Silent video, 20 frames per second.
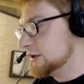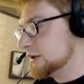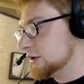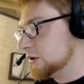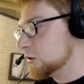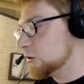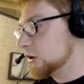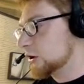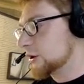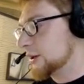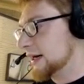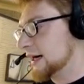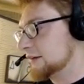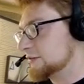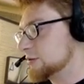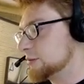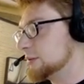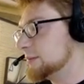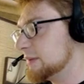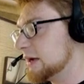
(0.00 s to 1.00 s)
no longer have
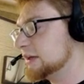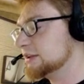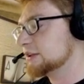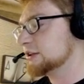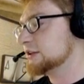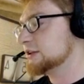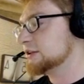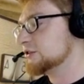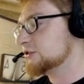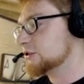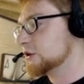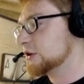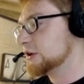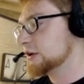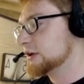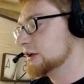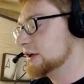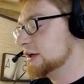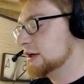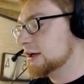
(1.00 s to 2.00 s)
to be manually
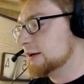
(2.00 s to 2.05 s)
inserted